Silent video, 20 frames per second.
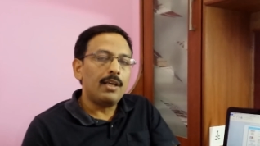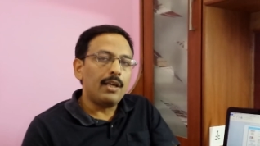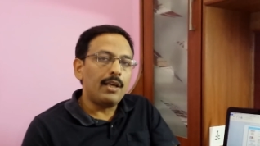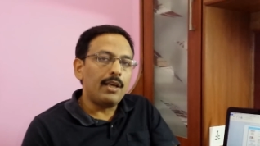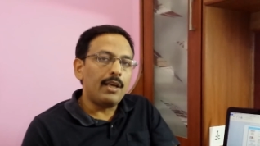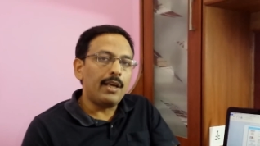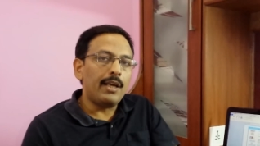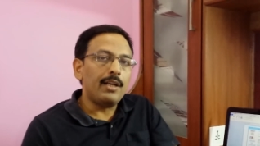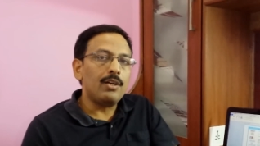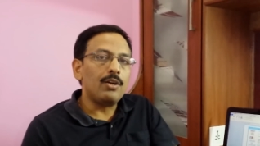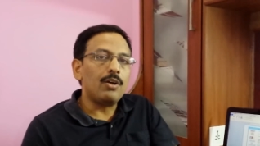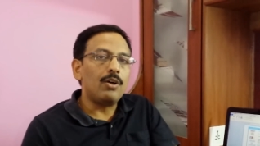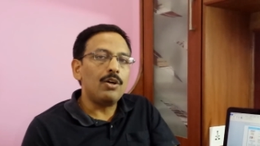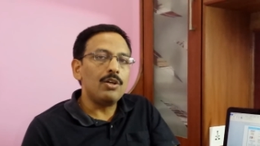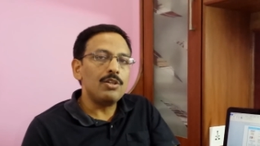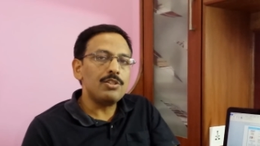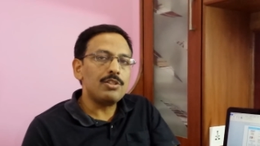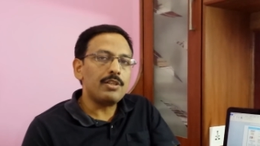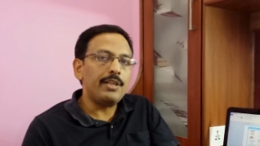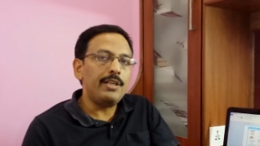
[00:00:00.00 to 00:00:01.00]
and
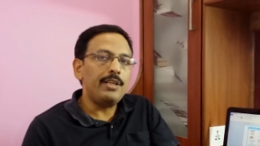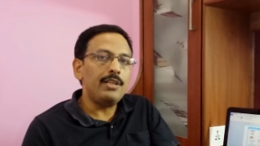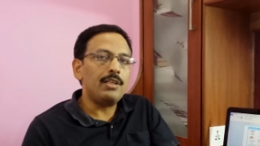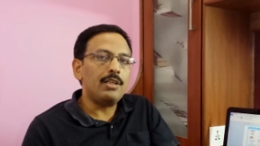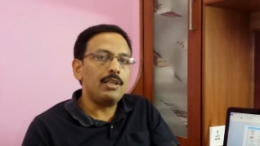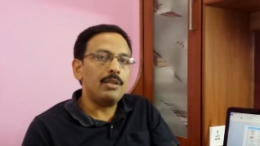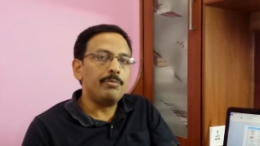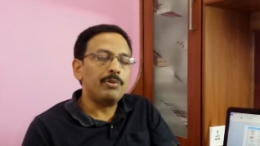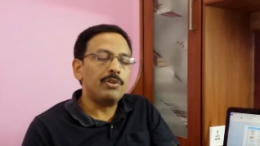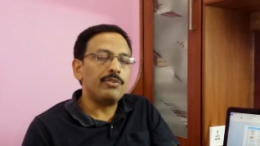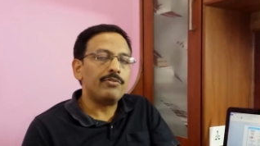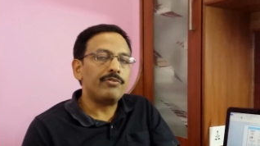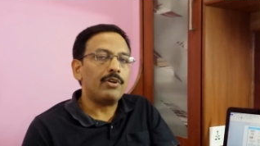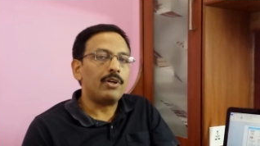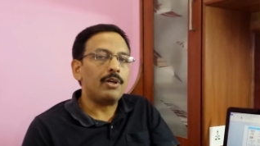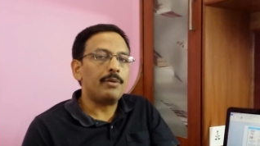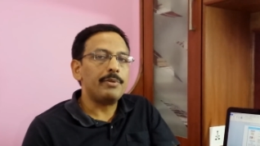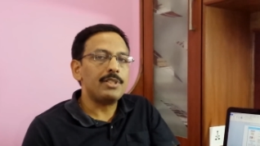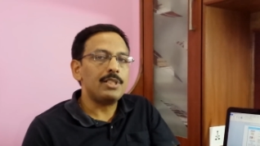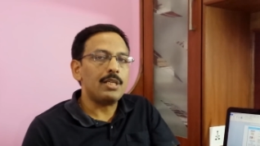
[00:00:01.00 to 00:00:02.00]
on-screen keyboard for
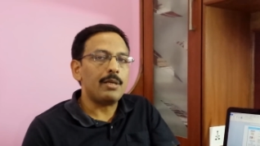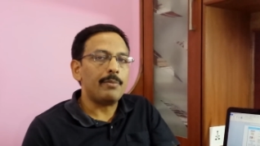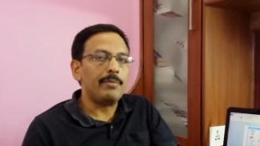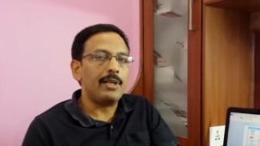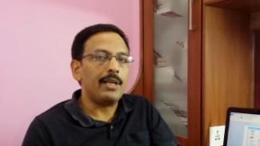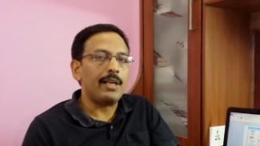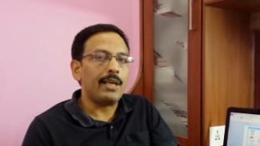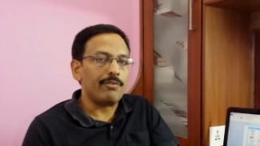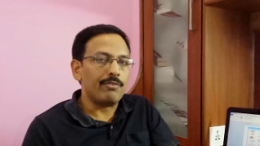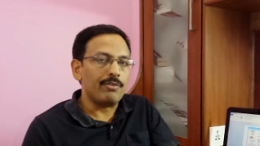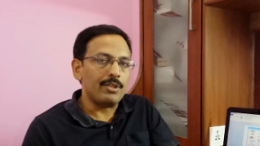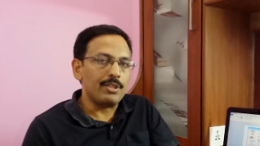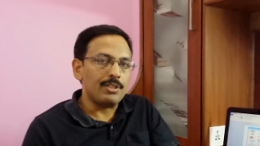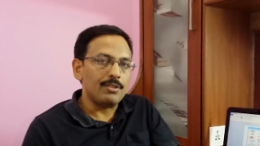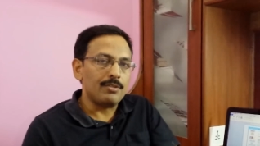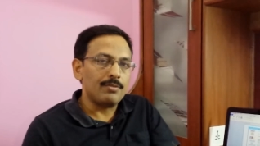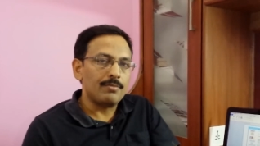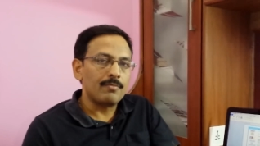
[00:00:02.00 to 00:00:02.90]
Punjabi language.